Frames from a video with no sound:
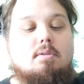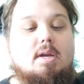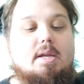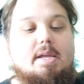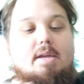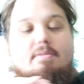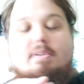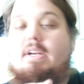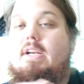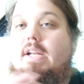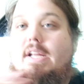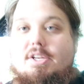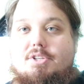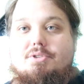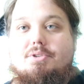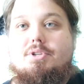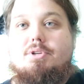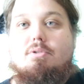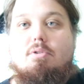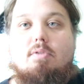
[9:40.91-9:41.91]
I give it 1
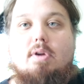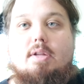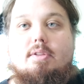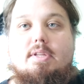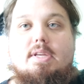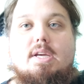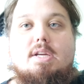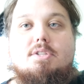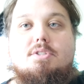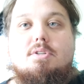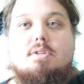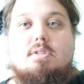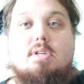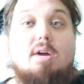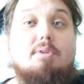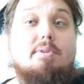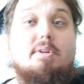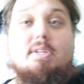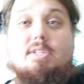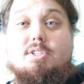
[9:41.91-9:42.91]
inch or 2 around the edges.
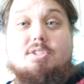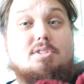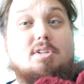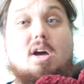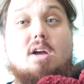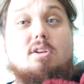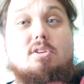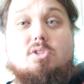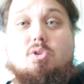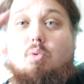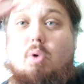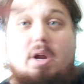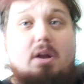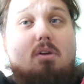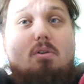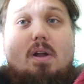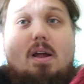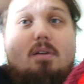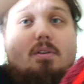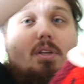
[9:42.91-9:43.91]
I really just cut a
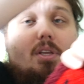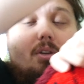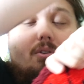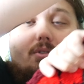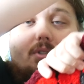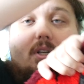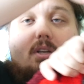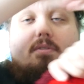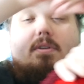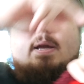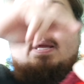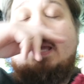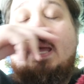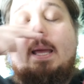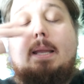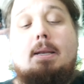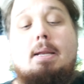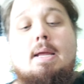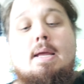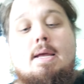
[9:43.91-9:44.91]
square around it usually if I
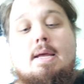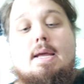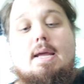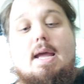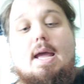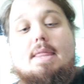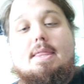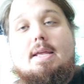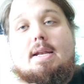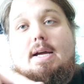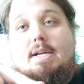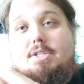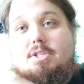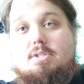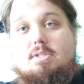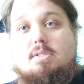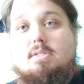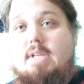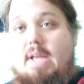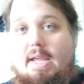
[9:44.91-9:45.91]
can, and then I
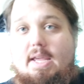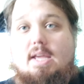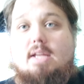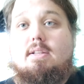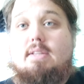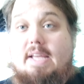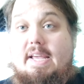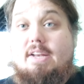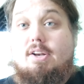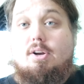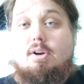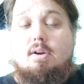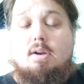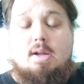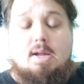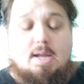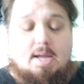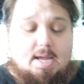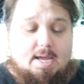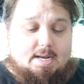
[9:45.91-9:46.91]
just take it later
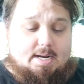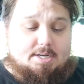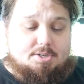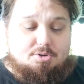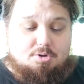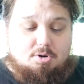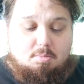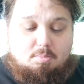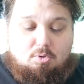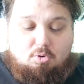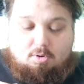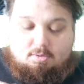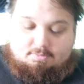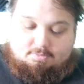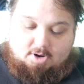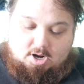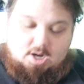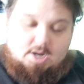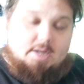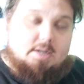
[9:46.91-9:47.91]
and I do a more
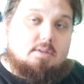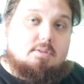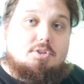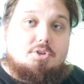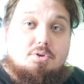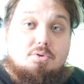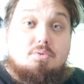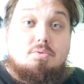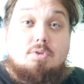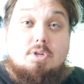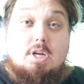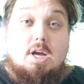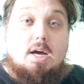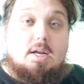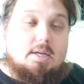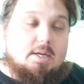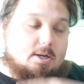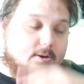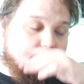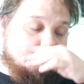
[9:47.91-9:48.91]
fine-tuned
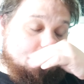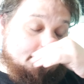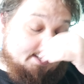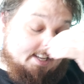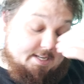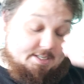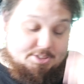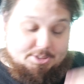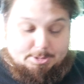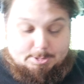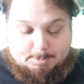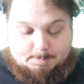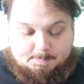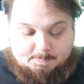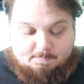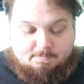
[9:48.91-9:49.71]
cutting around the edges.